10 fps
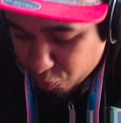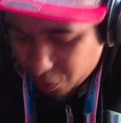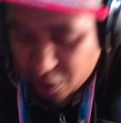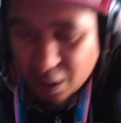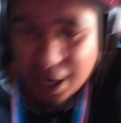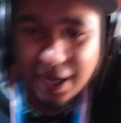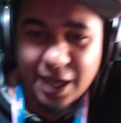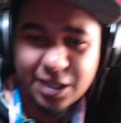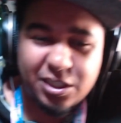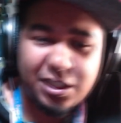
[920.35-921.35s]
where I
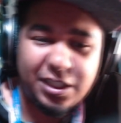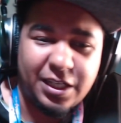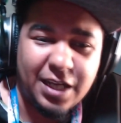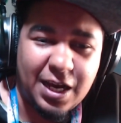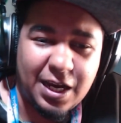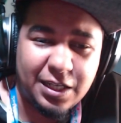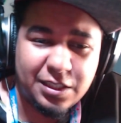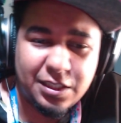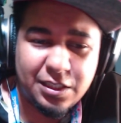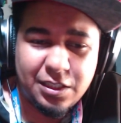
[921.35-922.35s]
actually
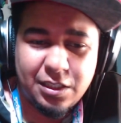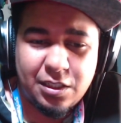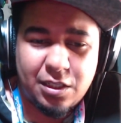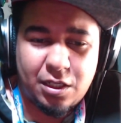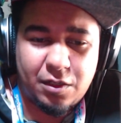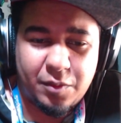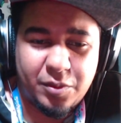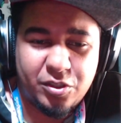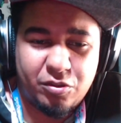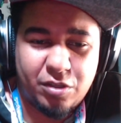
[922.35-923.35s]
got, let
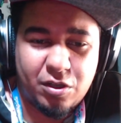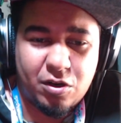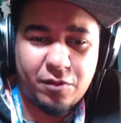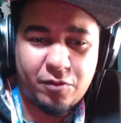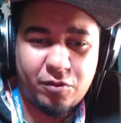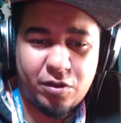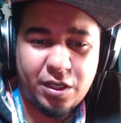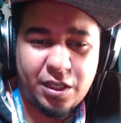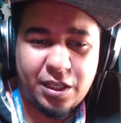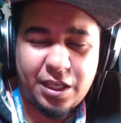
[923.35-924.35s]
me show the card for
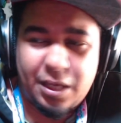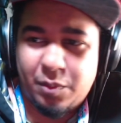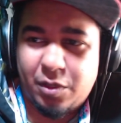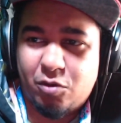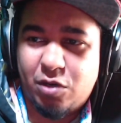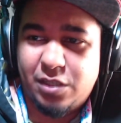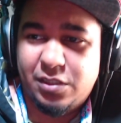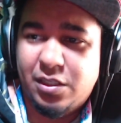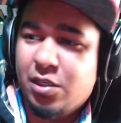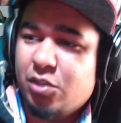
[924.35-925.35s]
Canvas
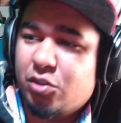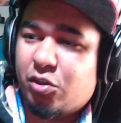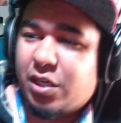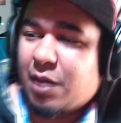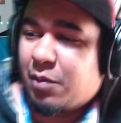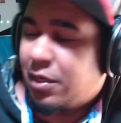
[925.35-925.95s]
Quest. So yeah, I